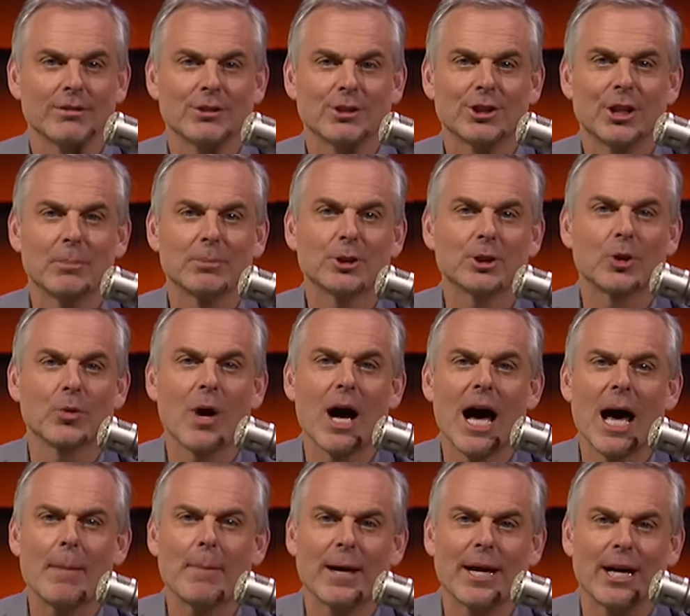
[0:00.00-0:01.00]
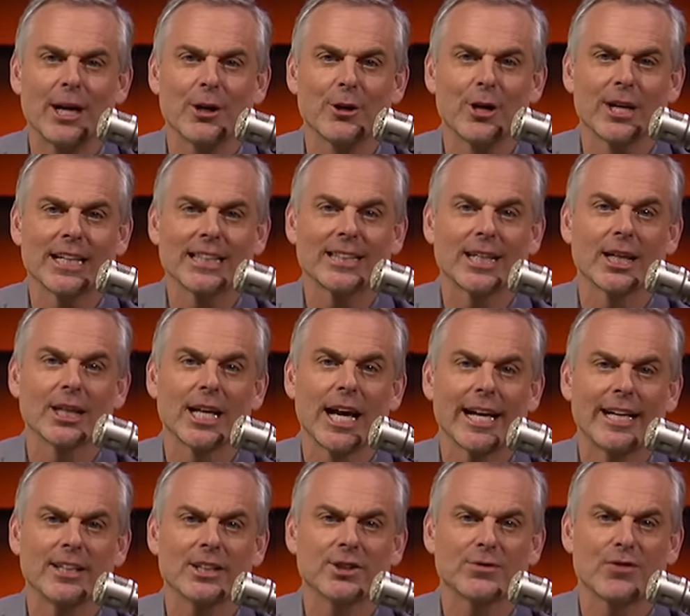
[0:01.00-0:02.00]
Subscribe here to get the
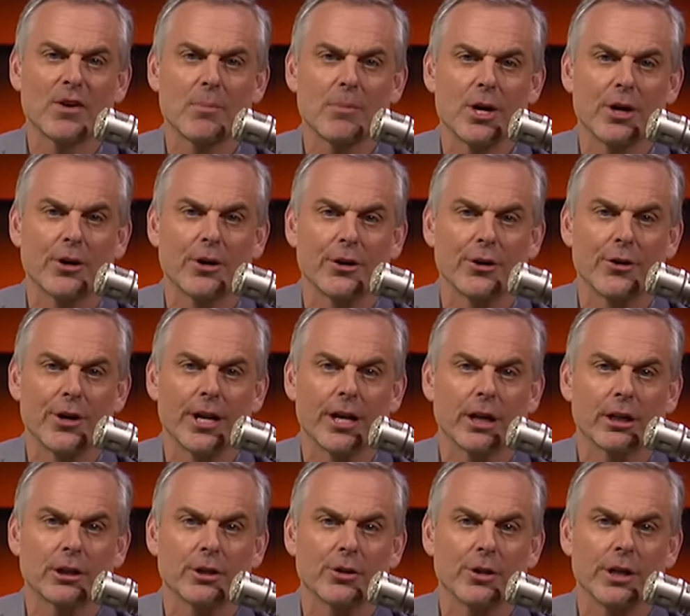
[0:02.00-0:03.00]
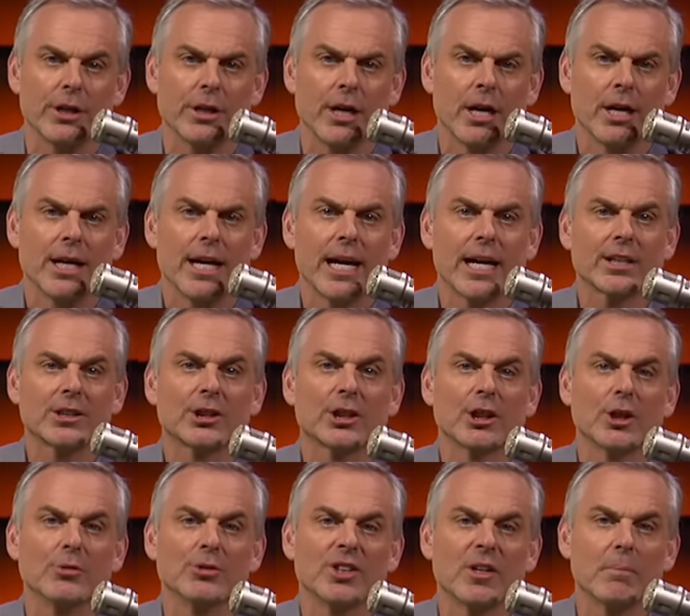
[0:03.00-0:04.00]
latest from the herd, including
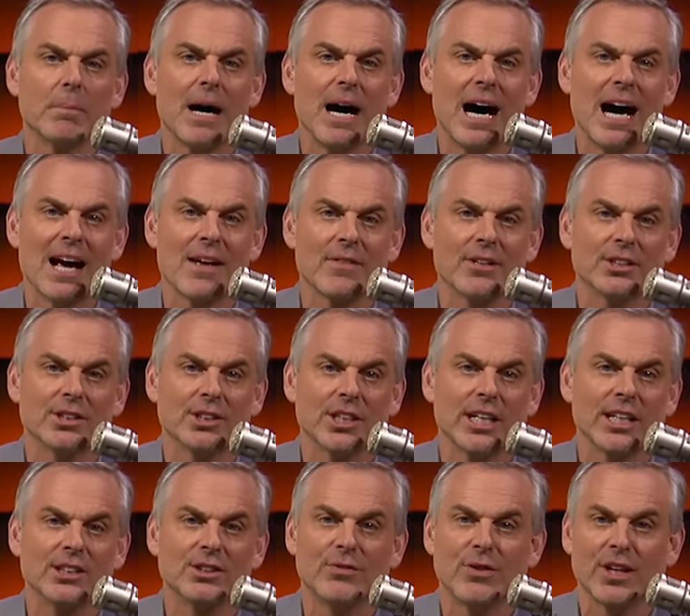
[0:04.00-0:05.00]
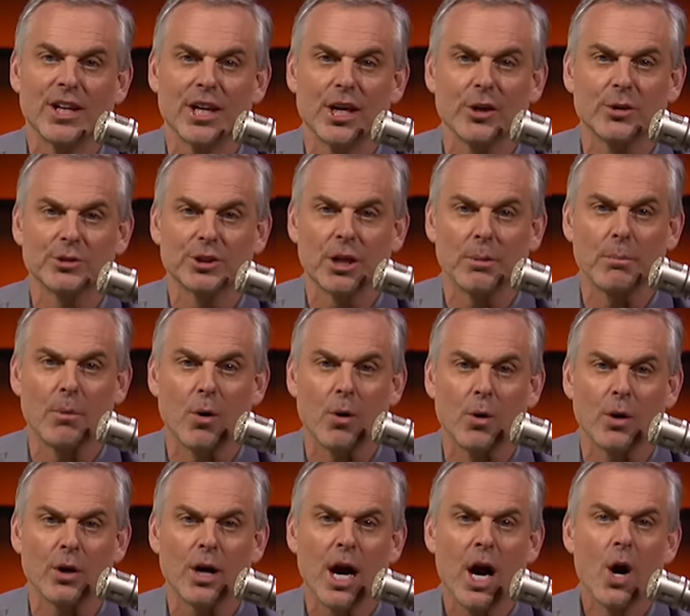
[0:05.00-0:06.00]
exclusive behind-the-scenes videos and
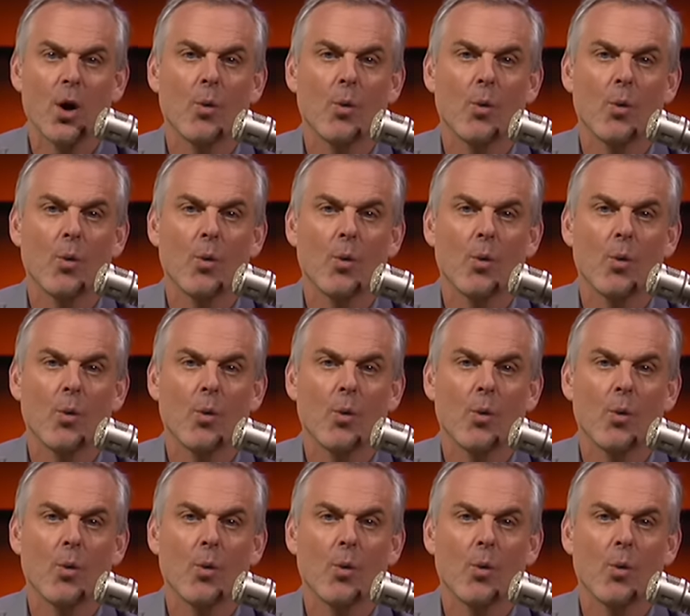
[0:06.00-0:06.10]
more,